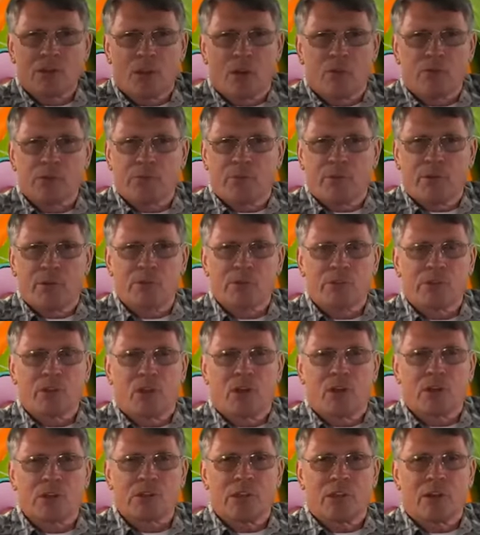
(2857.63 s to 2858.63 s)
Always
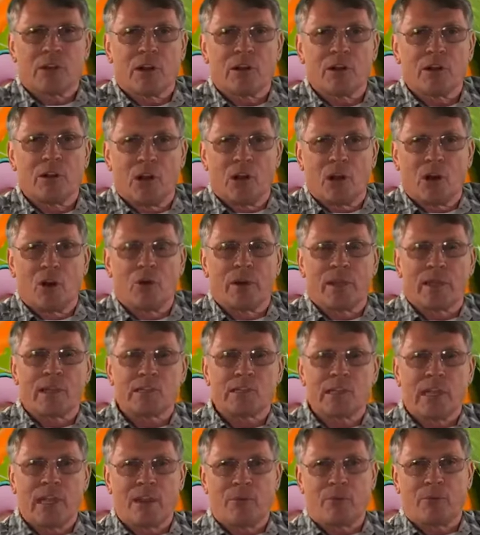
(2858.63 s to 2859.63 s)
produce dogs. There are no
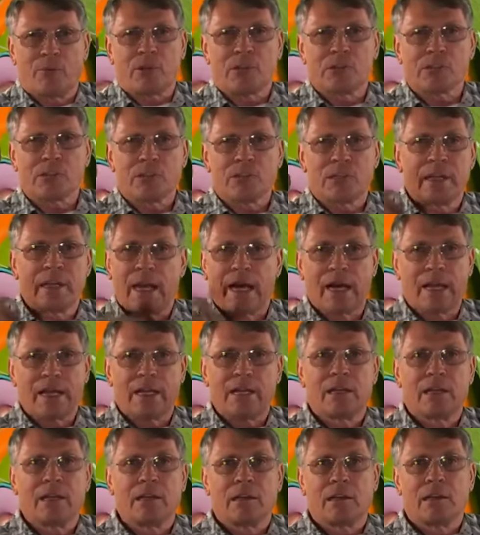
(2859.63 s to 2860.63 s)
examples,
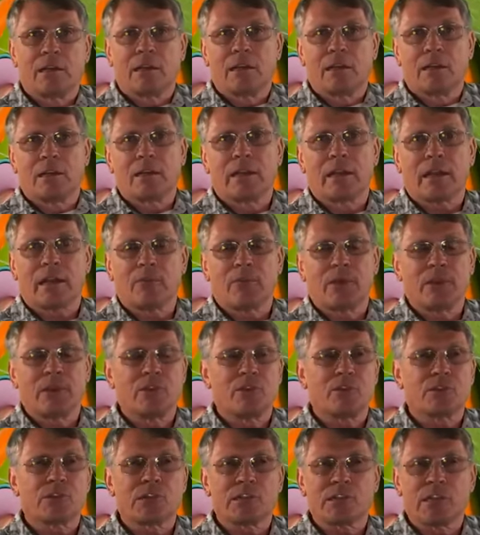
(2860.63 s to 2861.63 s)
none, that can be
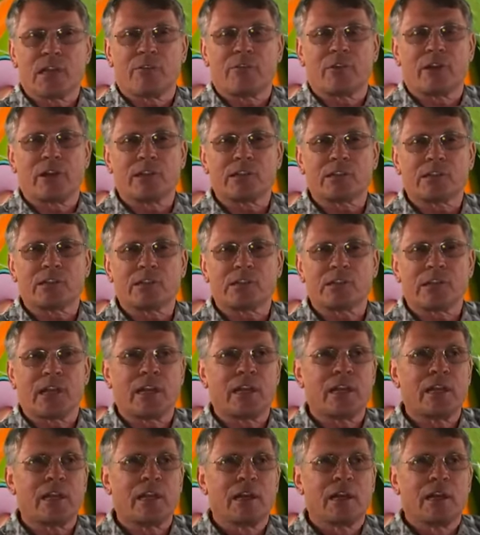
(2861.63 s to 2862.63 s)
used as evidence to
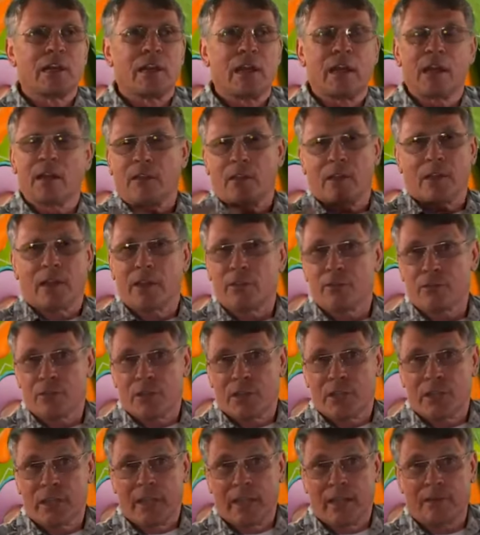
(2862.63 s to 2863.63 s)
say anything other
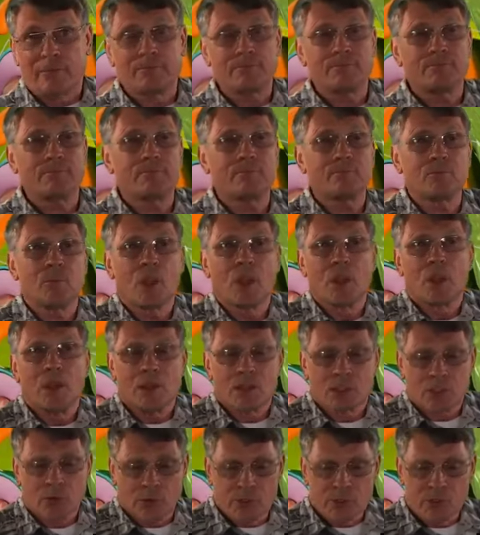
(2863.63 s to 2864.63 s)
than that.
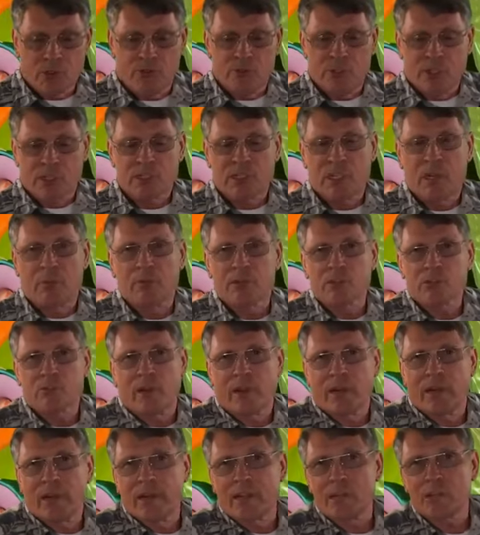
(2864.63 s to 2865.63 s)
So what you've just
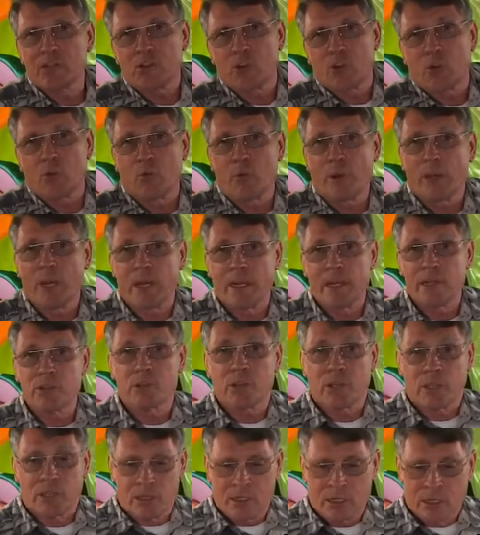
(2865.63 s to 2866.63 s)
demonstrated is your
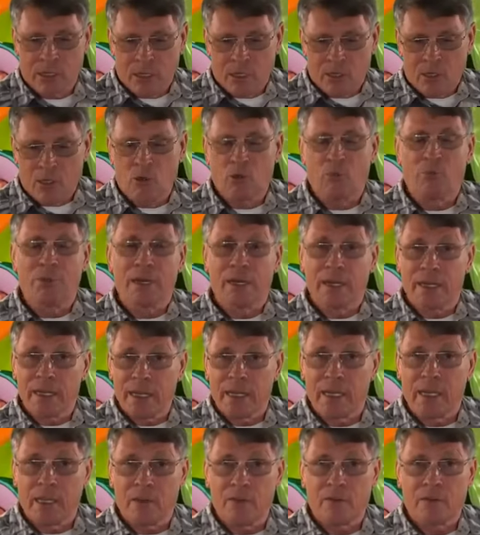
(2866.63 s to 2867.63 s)
religion. You
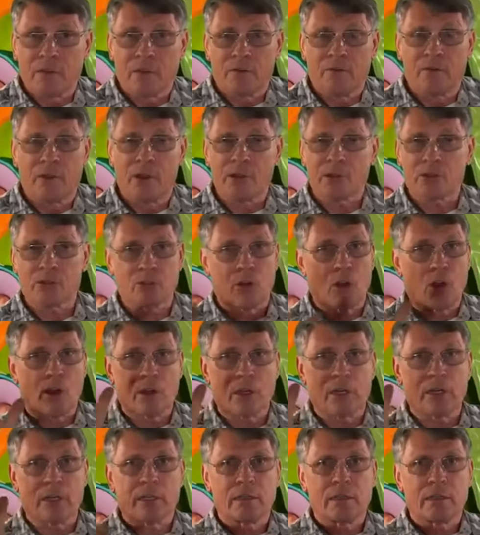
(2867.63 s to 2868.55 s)
believe very strongly.